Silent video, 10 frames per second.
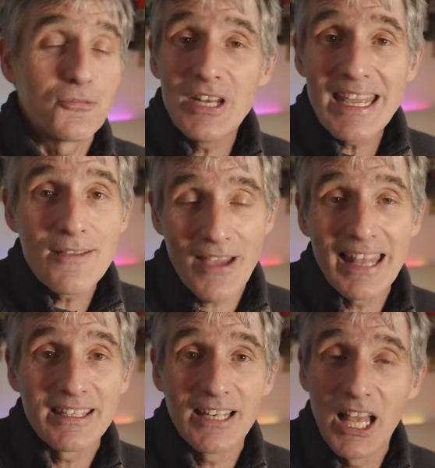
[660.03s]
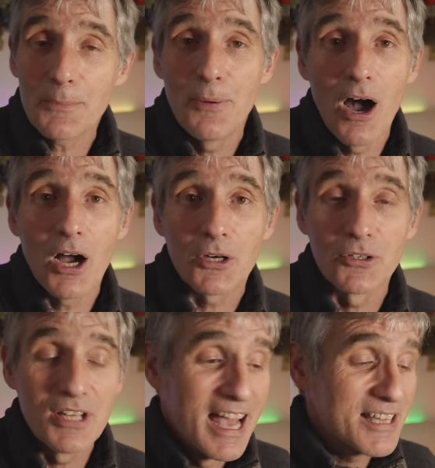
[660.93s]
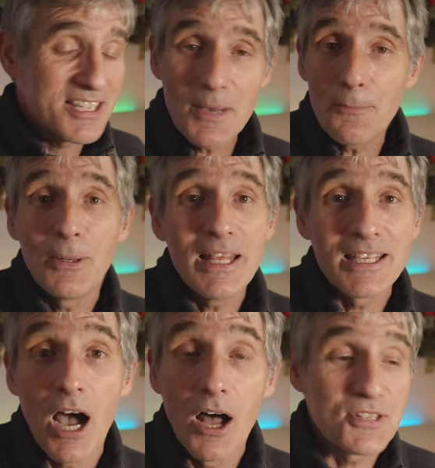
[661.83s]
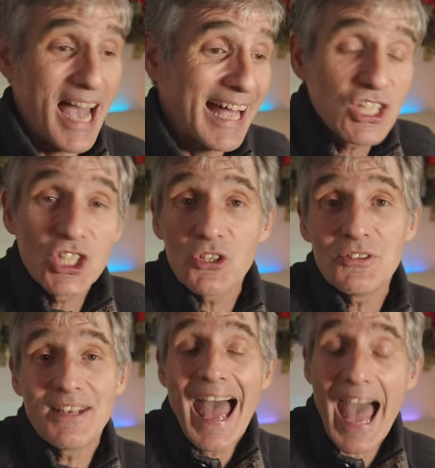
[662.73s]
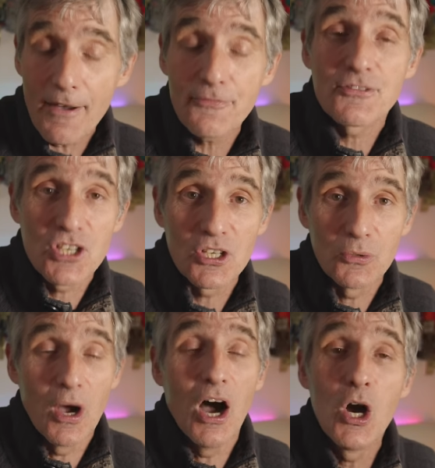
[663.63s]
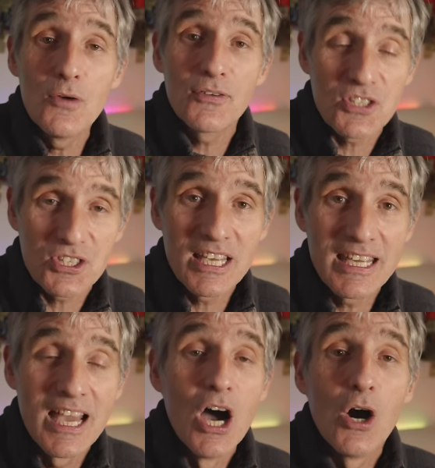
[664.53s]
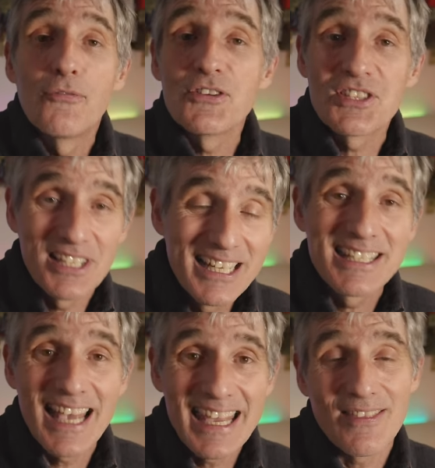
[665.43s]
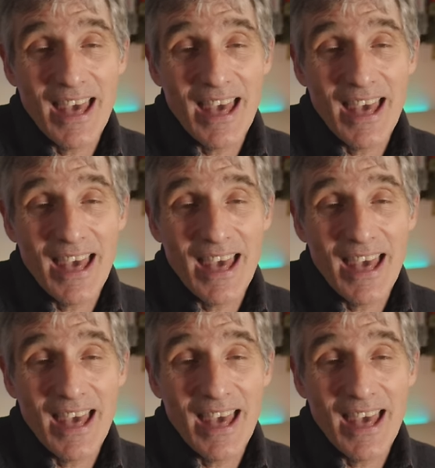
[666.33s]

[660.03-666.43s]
free event like parkrun simply can't and shouldn't have to oversee or facilitate